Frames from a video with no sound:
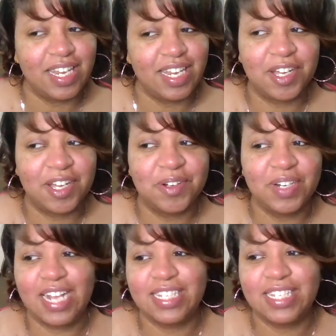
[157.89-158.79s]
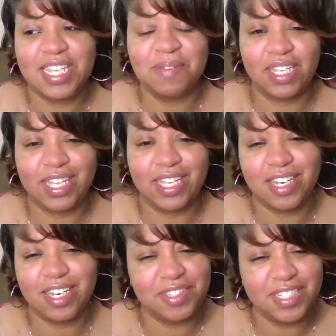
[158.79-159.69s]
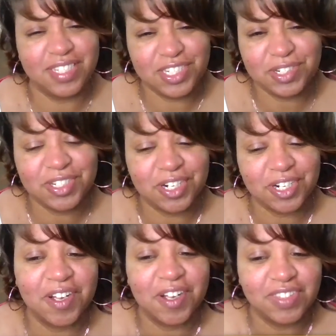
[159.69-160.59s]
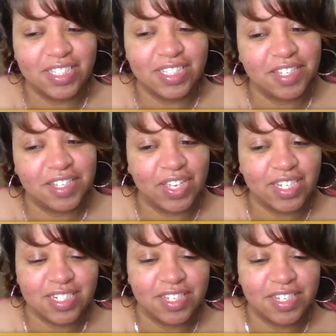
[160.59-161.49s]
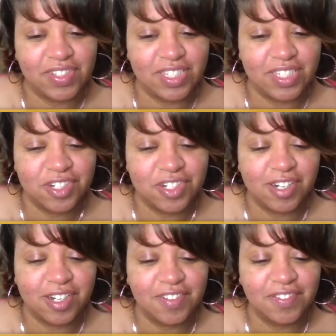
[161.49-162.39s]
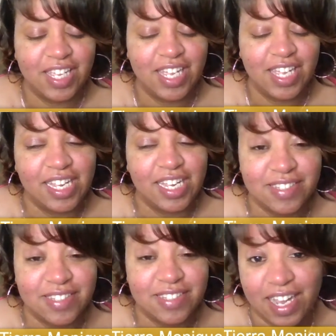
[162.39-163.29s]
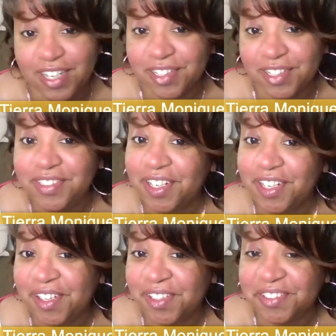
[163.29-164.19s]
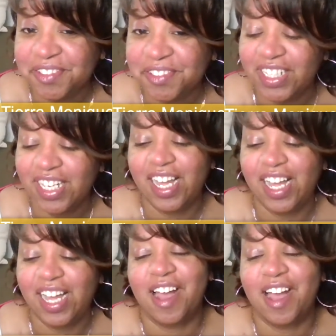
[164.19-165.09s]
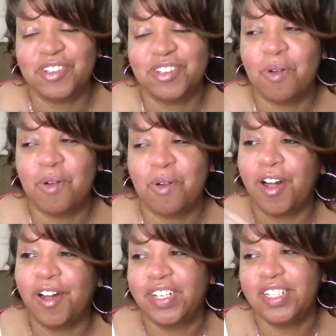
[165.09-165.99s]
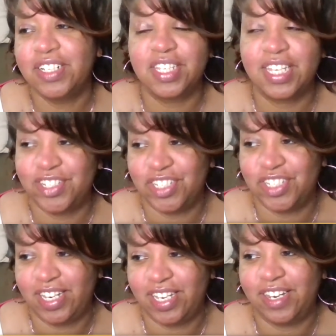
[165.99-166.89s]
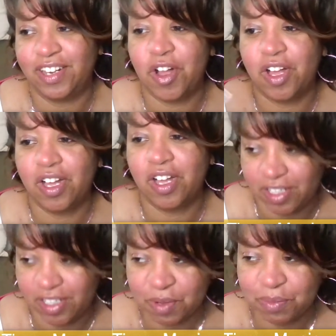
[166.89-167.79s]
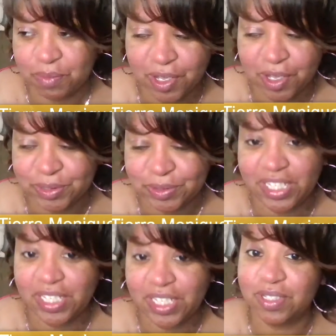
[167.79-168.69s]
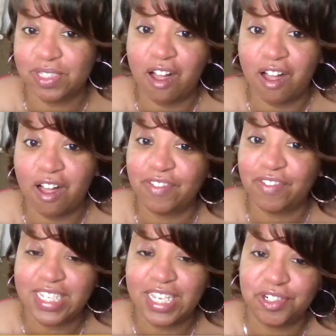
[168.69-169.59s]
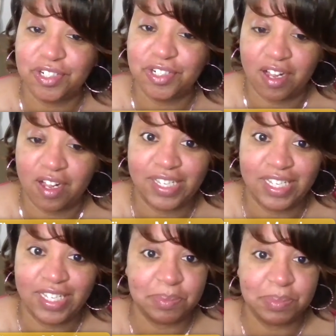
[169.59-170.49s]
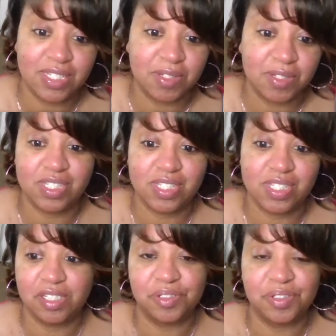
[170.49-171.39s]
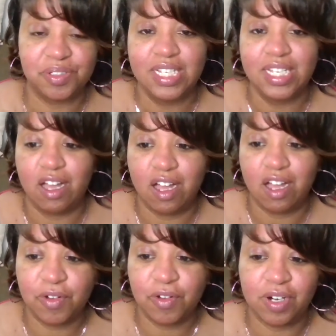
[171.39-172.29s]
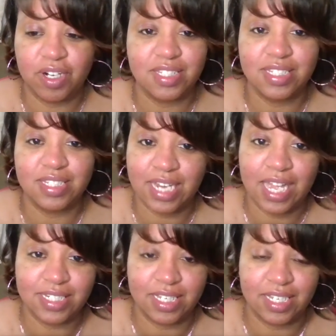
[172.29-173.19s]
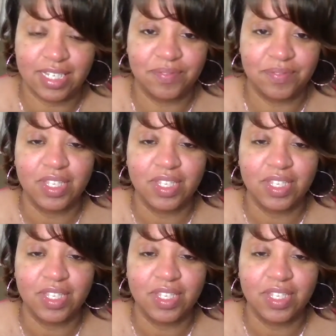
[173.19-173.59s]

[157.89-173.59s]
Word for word: and I go and I see him in the kitchen. I go, did you turn off the convection oven? Did you turn it off? He was like, I don't know. So I walk over into the kitchen and lo and behold, it was off because he had turned it off and the pizza was still, of course, not done.